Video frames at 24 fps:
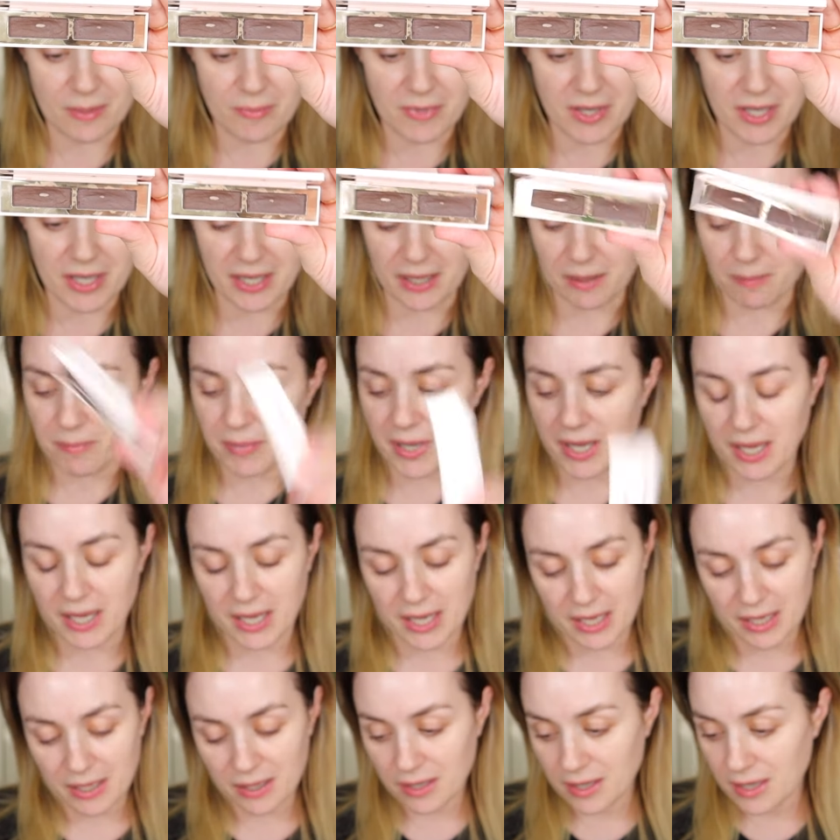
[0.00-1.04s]
I'm hitting
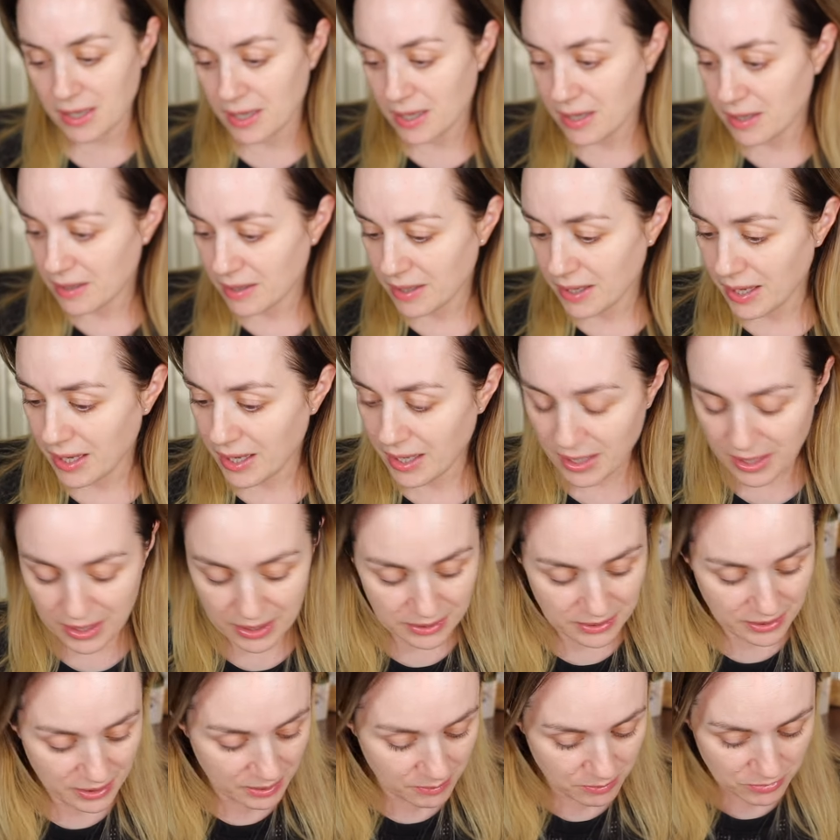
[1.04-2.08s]
pan
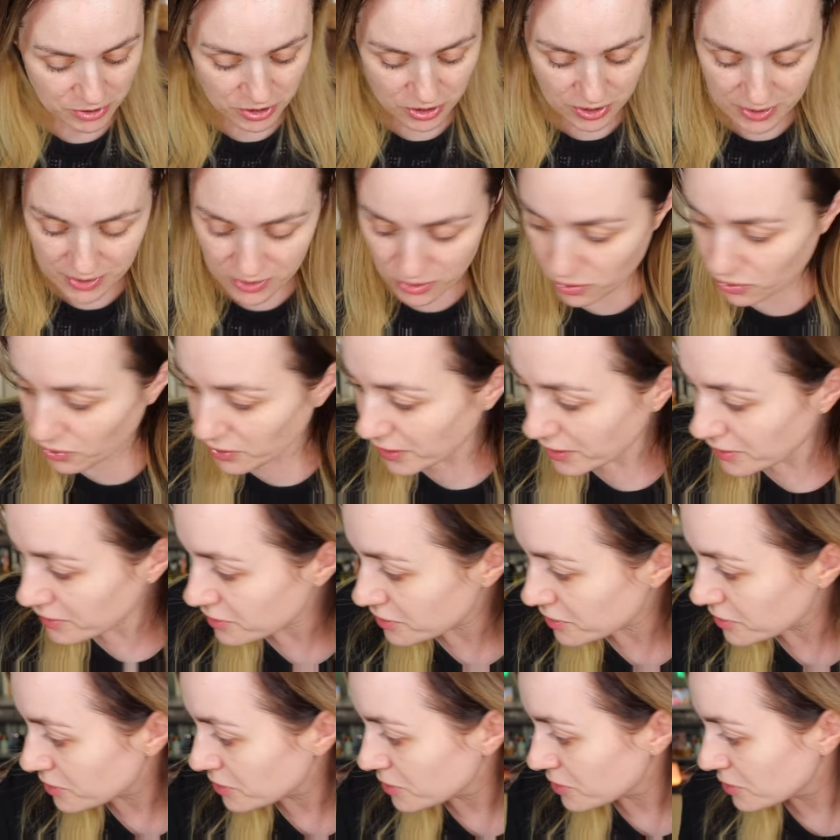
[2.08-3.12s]
and I'm just going
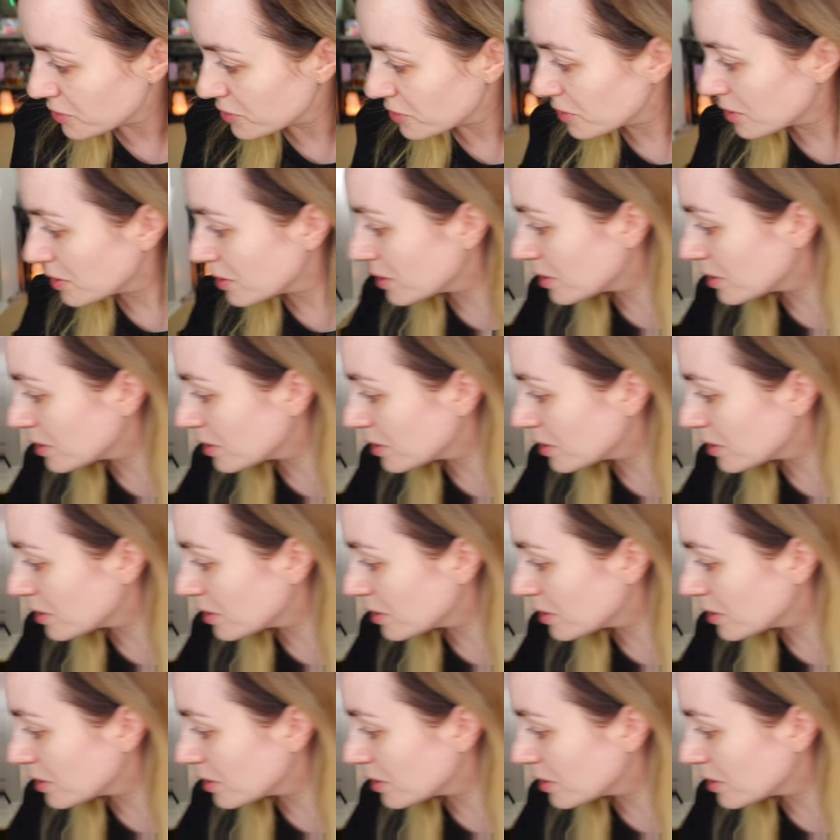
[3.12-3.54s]
to